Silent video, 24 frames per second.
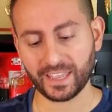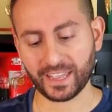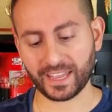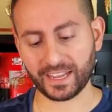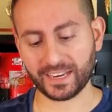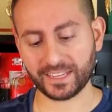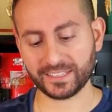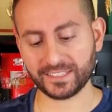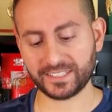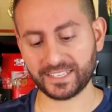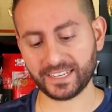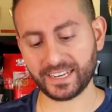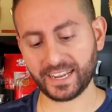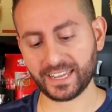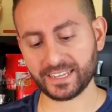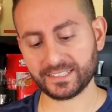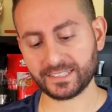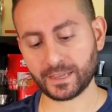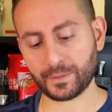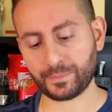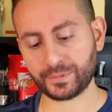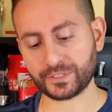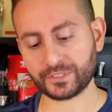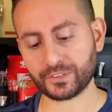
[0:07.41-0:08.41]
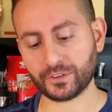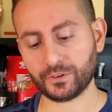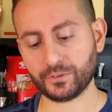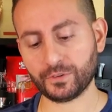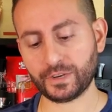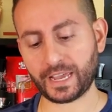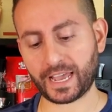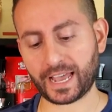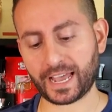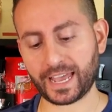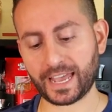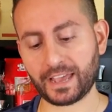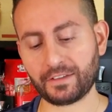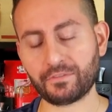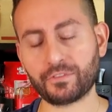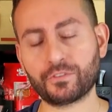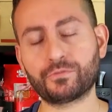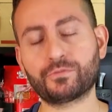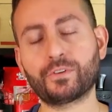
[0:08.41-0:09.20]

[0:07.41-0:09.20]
And in today's episode, I have a